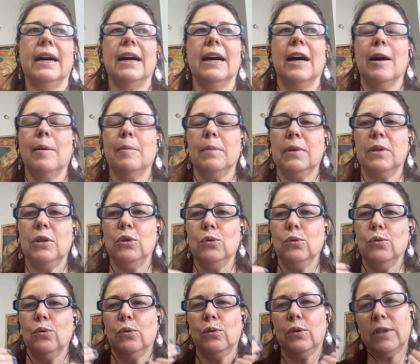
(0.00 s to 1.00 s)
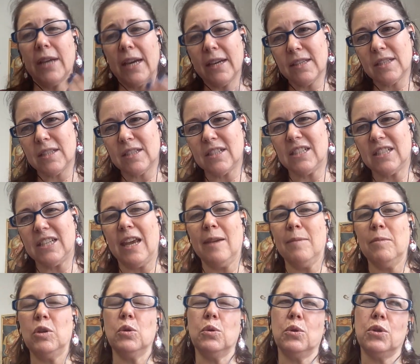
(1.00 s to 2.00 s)
um, you test
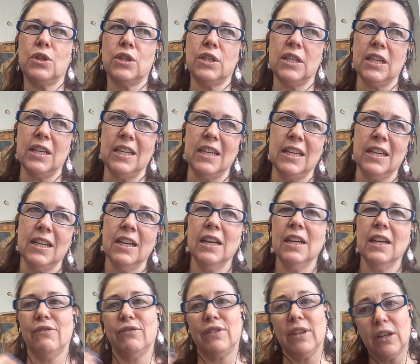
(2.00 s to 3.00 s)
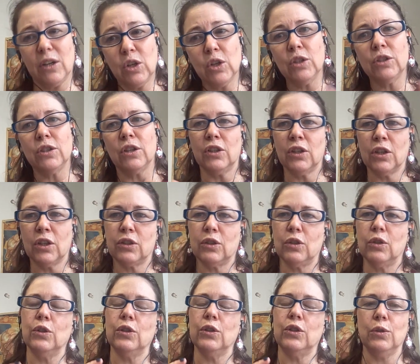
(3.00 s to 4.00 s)
them, you see if they're good or not
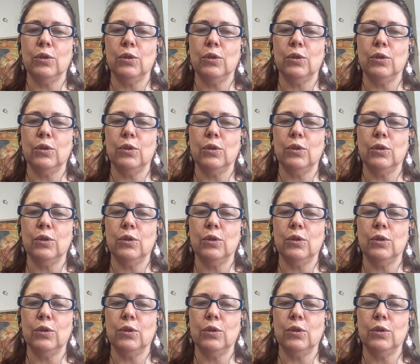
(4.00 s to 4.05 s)
good,